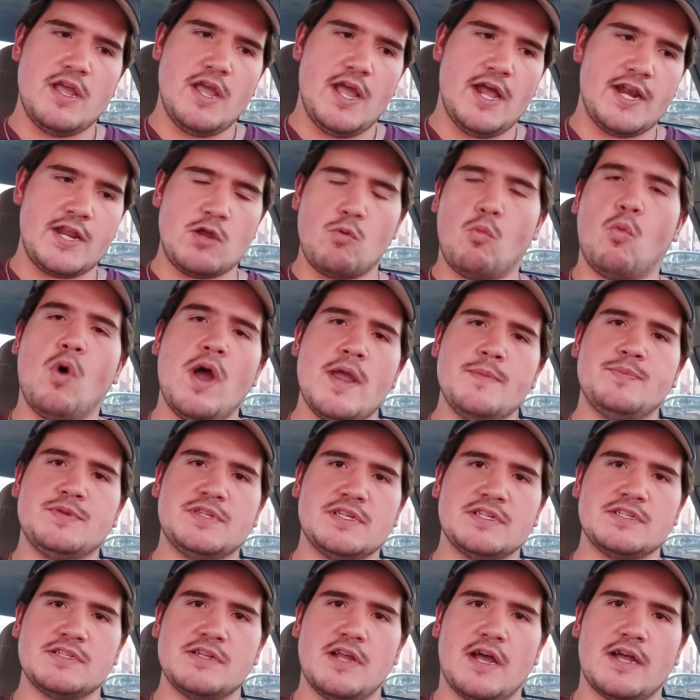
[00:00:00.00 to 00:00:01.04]
and he wipes
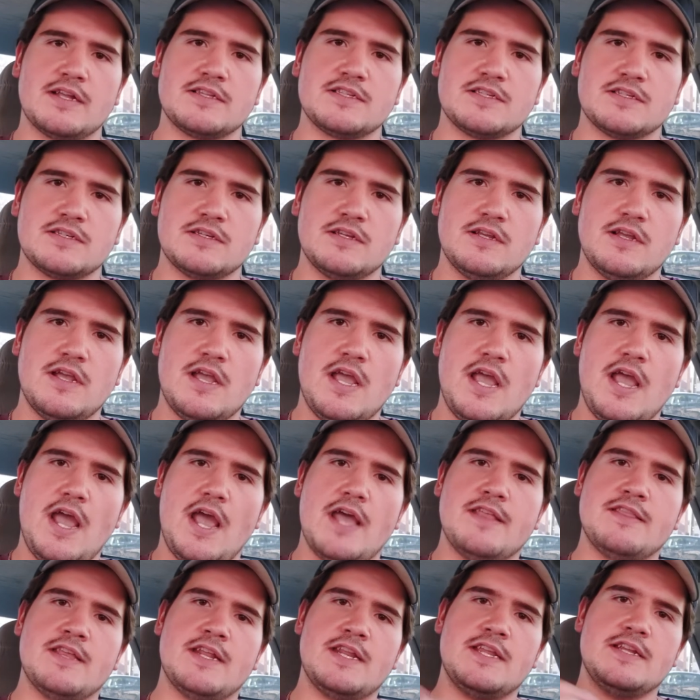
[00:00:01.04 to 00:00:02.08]
his nuts,
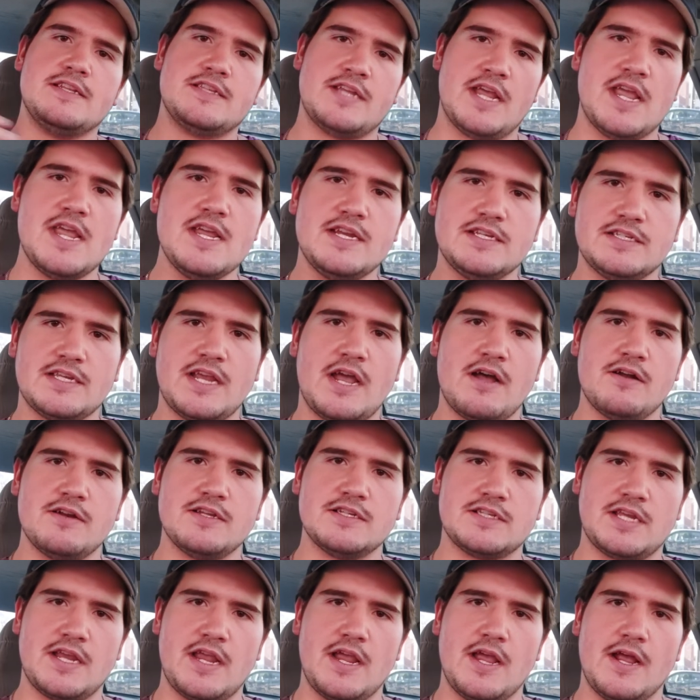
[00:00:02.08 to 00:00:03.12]
and then he takes out
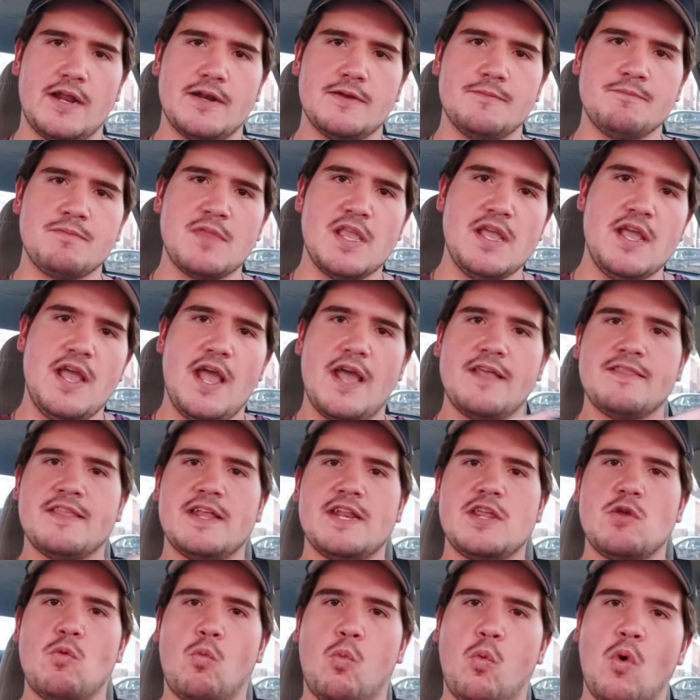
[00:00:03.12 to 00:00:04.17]
his hand, and
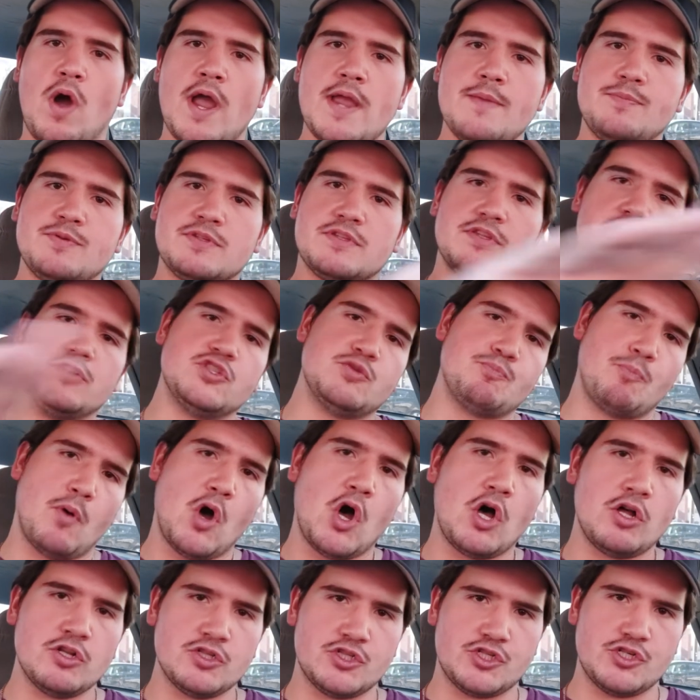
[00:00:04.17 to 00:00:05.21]
then he wipes the
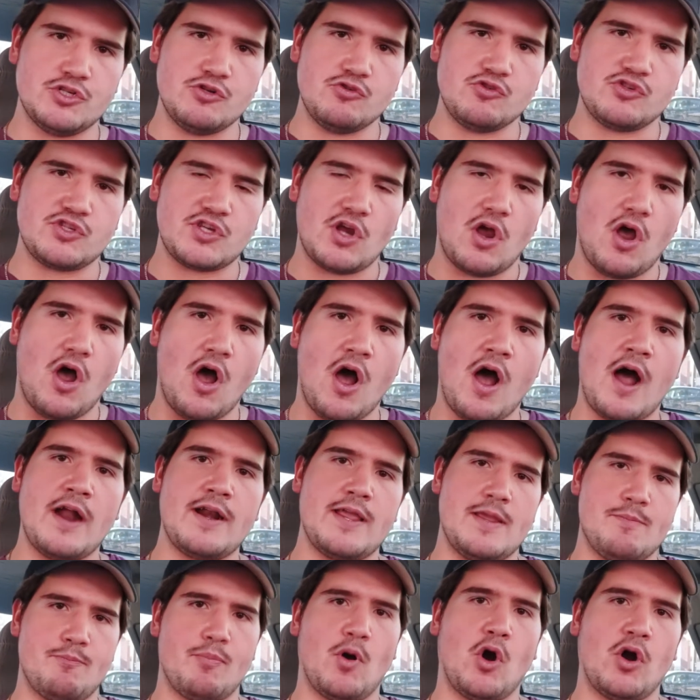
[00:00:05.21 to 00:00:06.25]
ball juice on
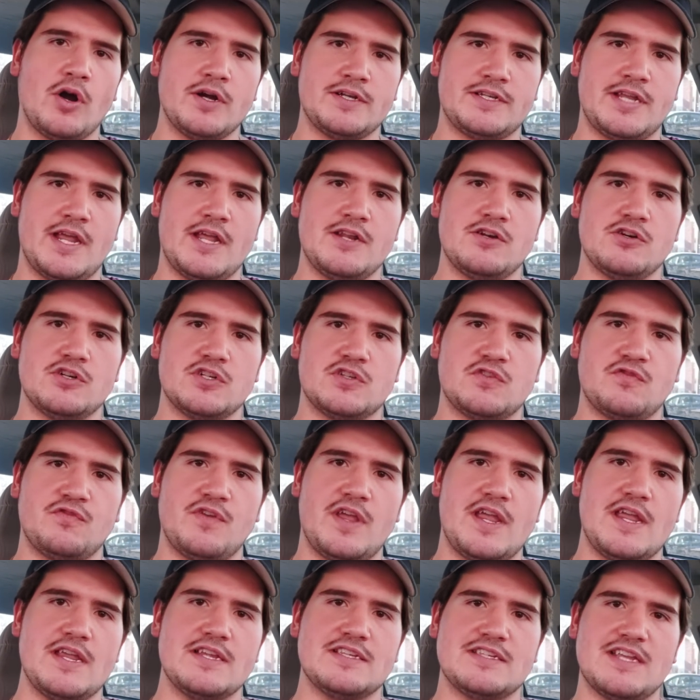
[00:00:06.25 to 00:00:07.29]
a bartender's
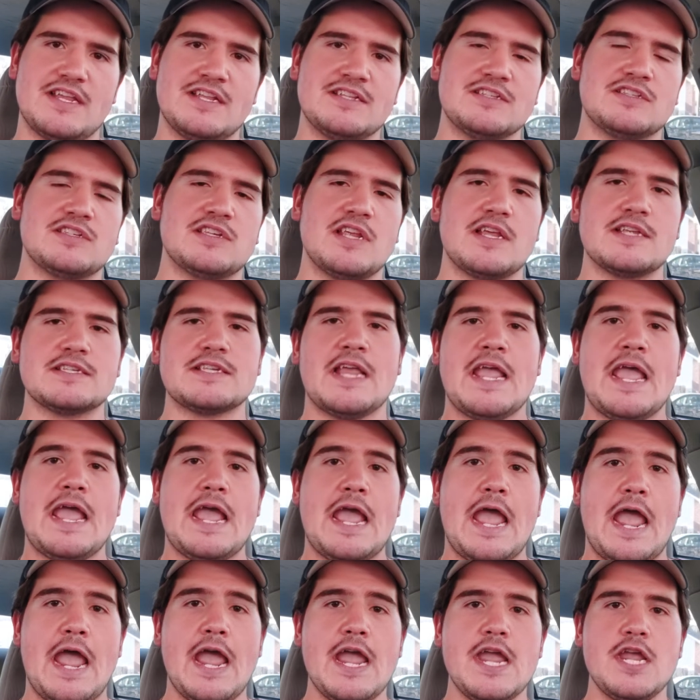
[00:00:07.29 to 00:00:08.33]
face and says,
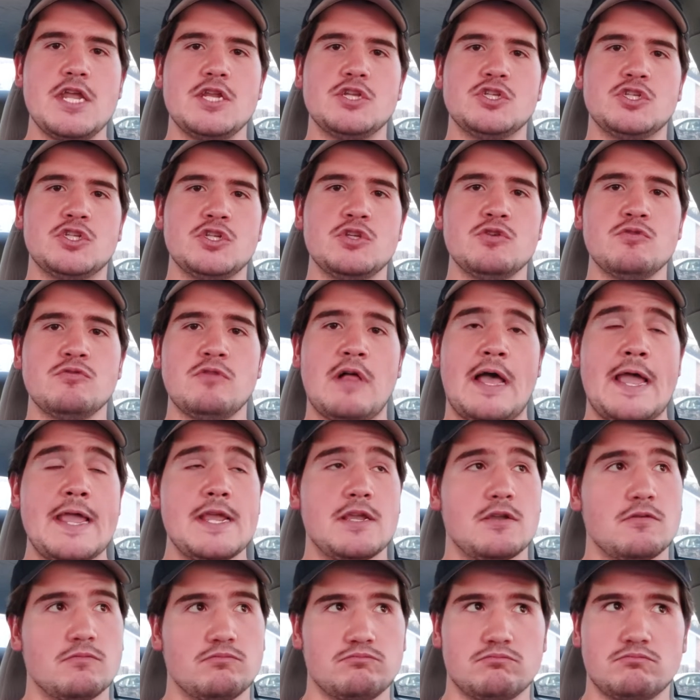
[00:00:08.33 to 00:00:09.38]
hey, do you
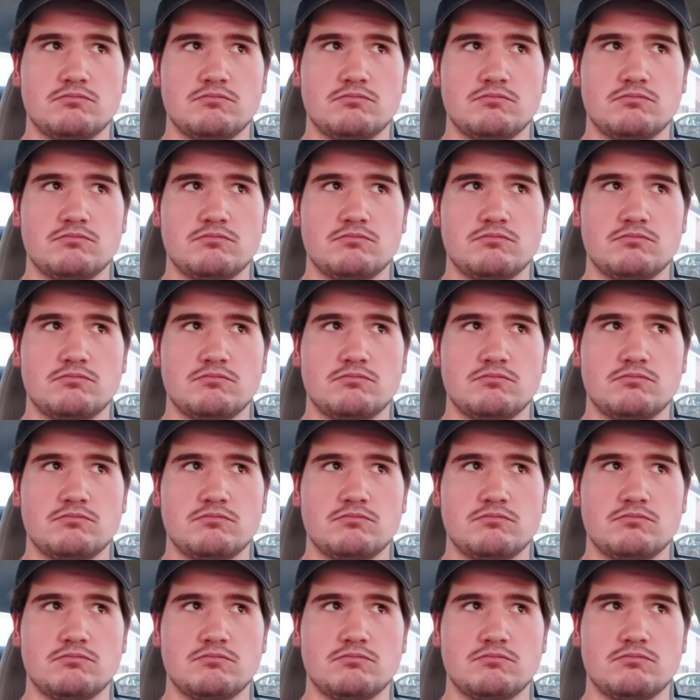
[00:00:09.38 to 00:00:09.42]
like